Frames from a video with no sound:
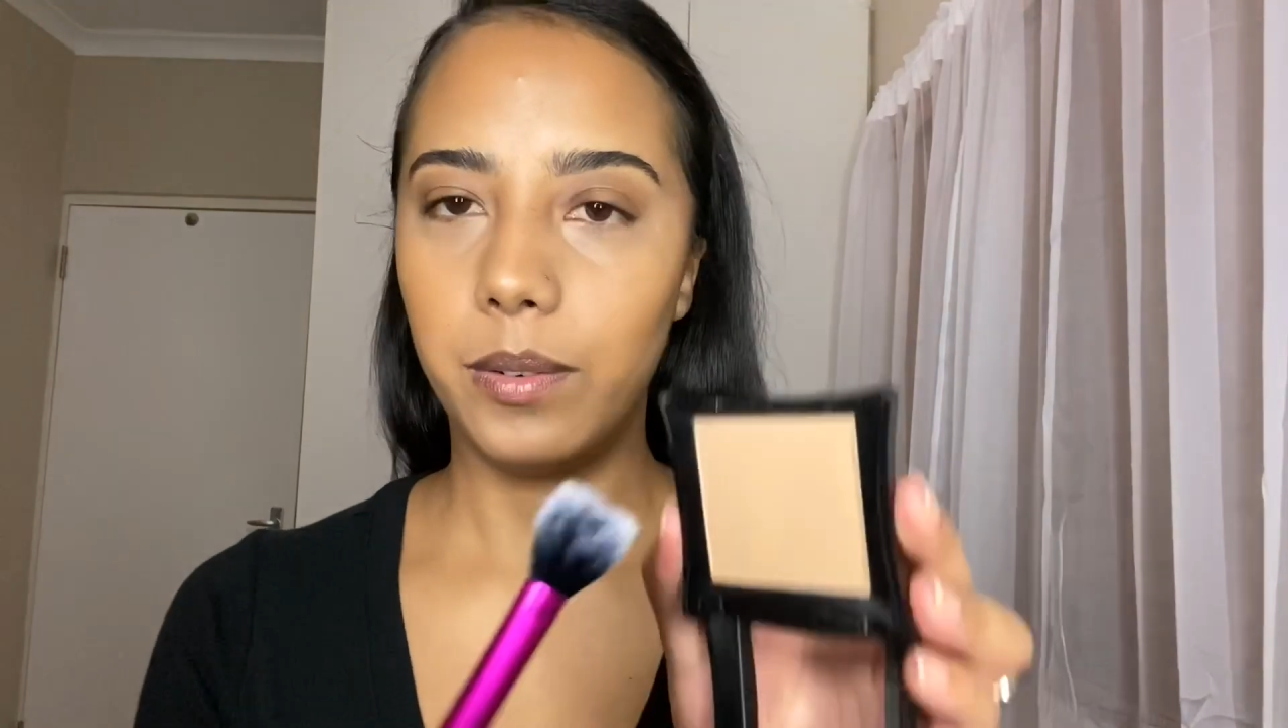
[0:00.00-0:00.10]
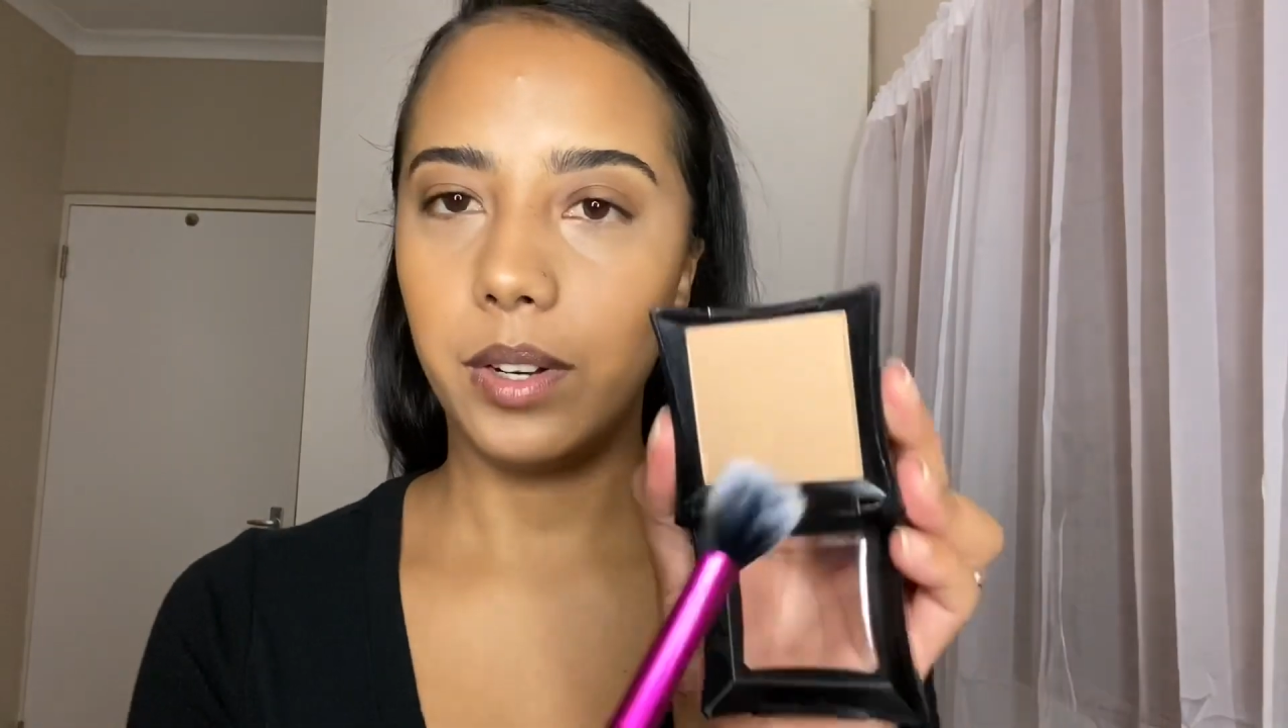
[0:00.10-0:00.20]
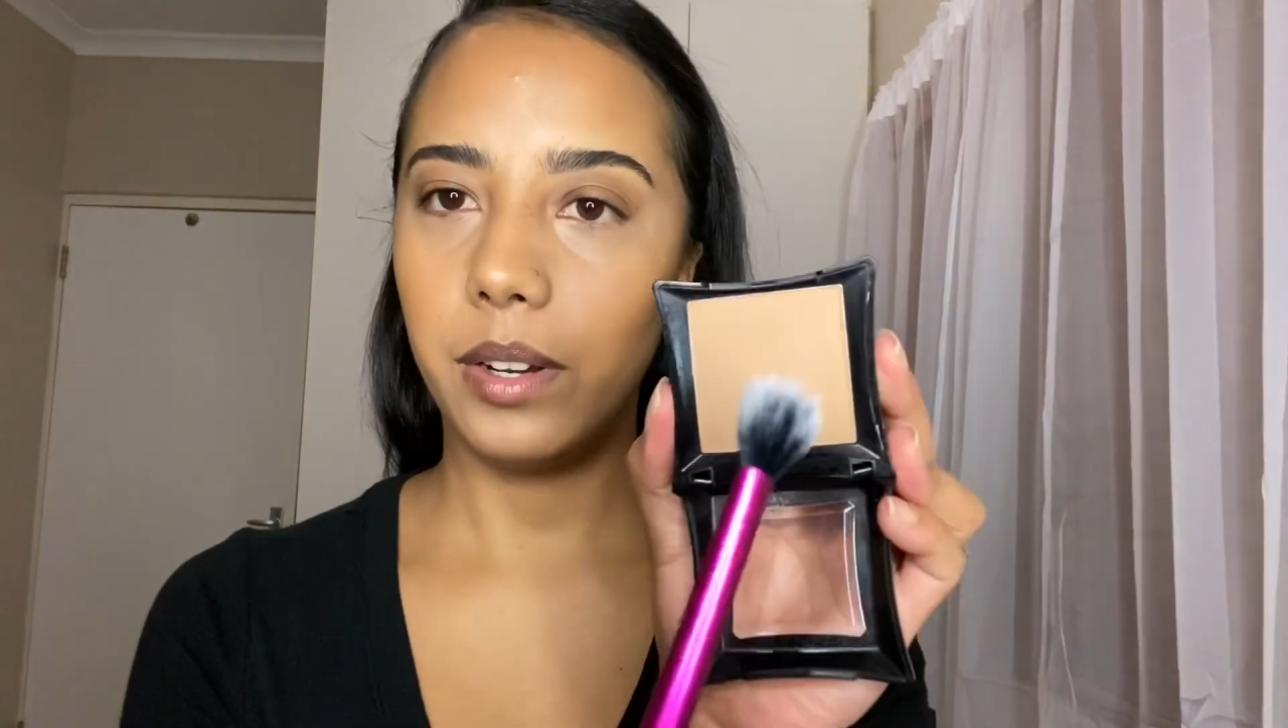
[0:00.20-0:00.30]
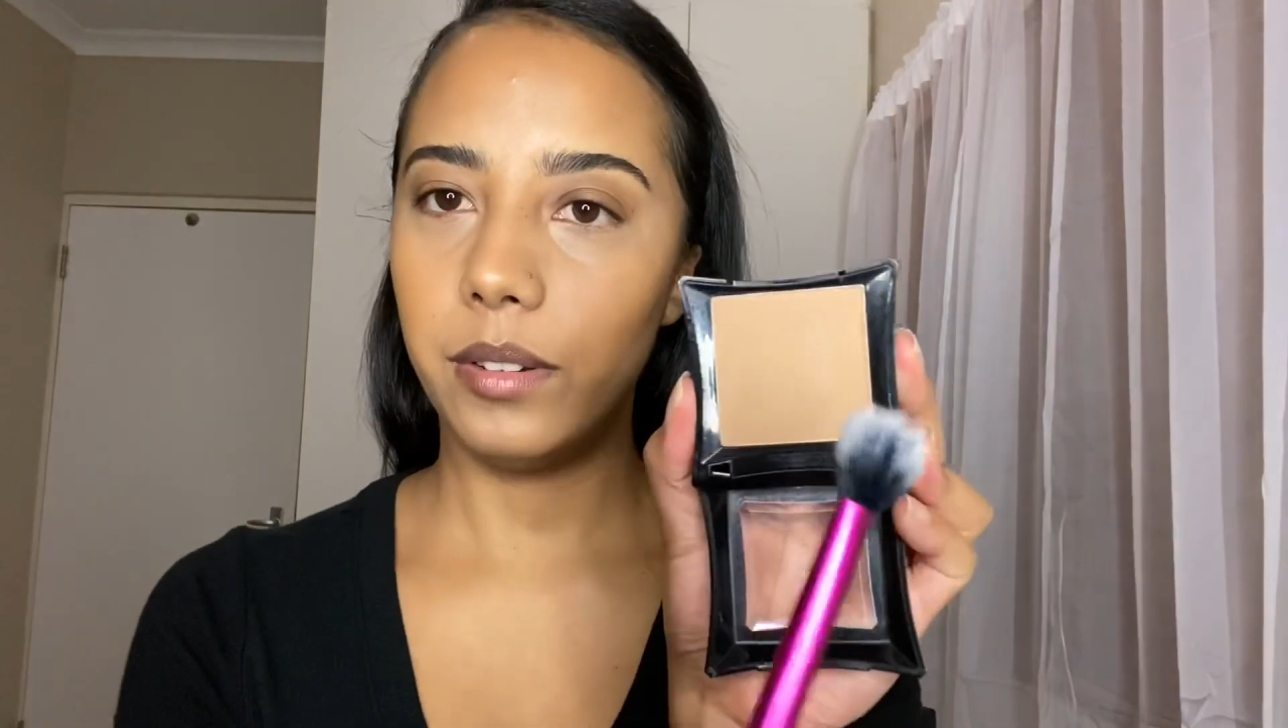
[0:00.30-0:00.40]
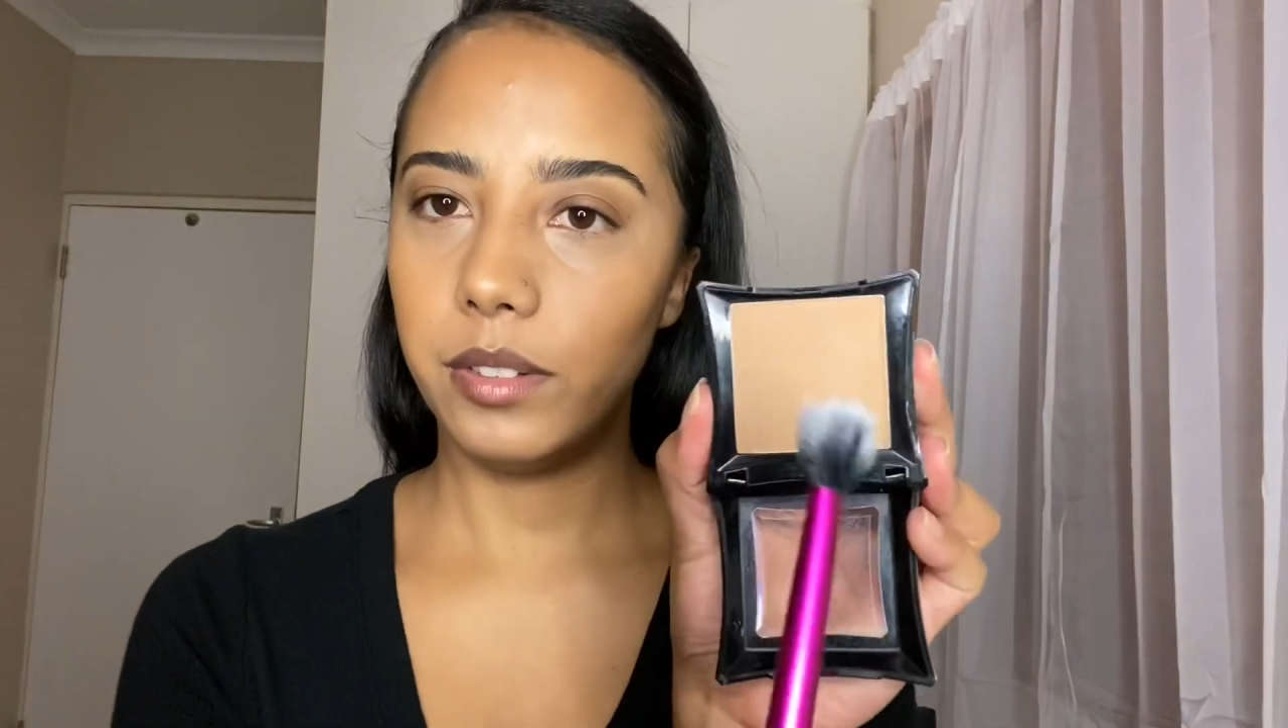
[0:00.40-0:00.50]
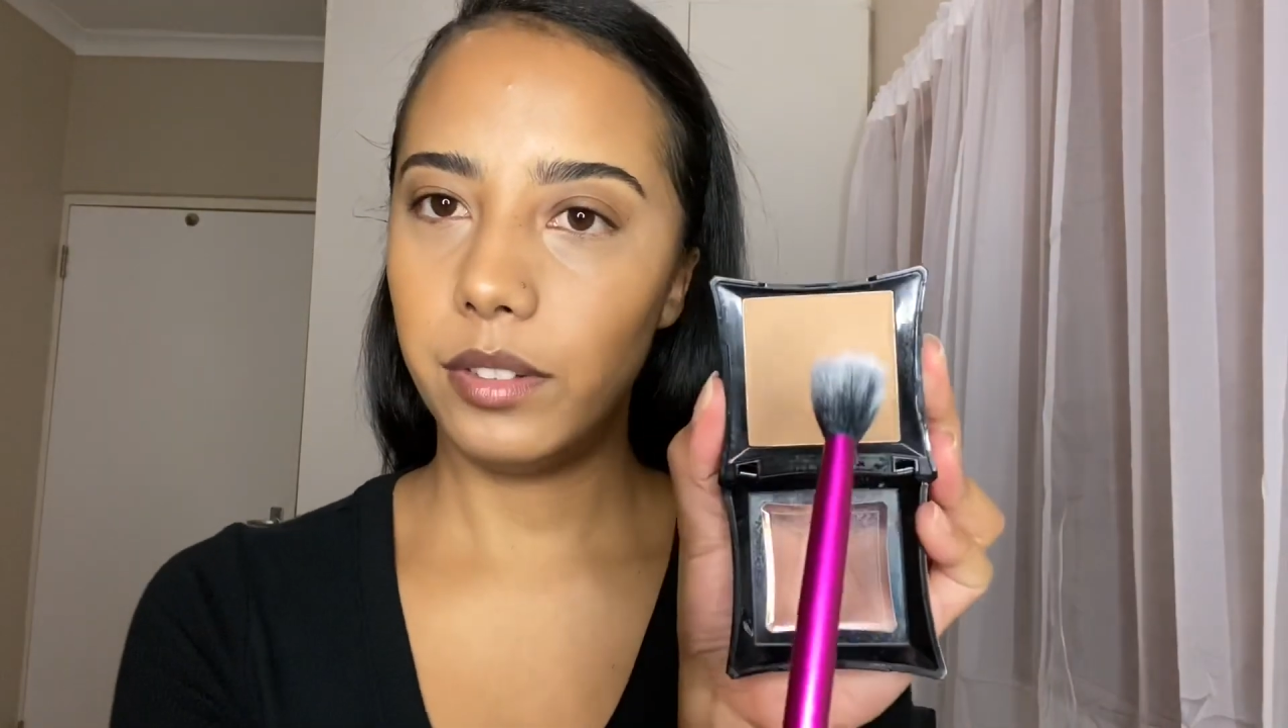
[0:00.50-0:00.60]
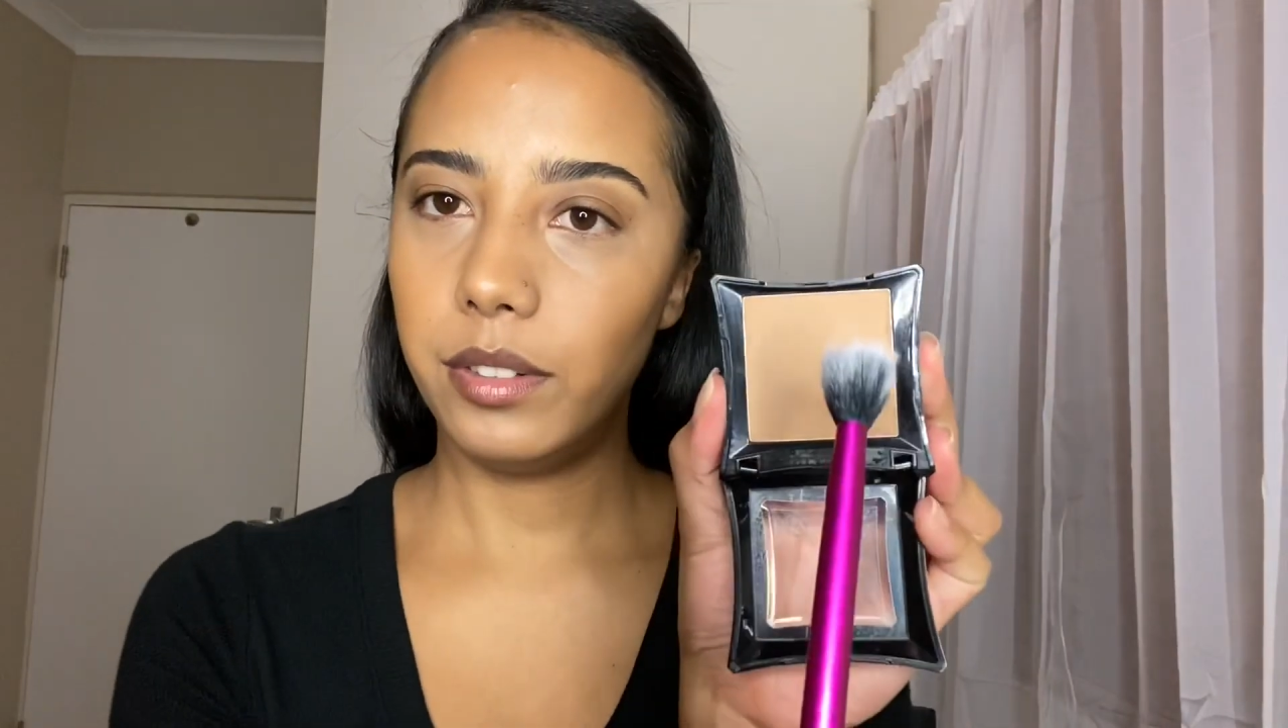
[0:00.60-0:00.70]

what I'll